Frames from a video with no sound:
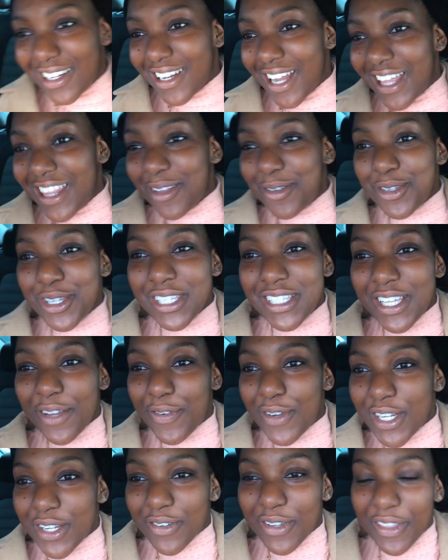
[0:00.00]
there was just
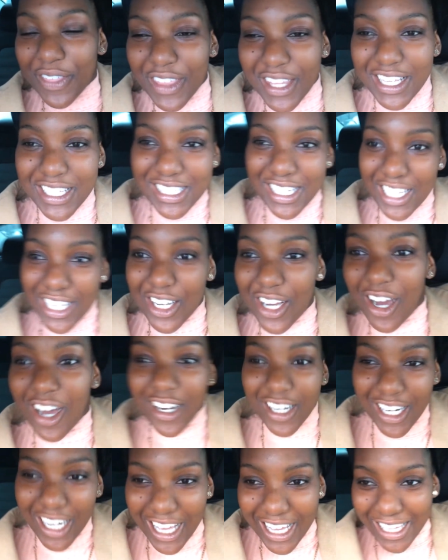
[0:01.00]
different things. And in
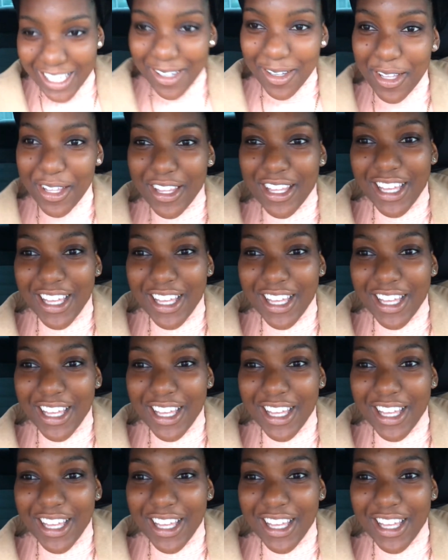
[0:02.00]
Ghana, like,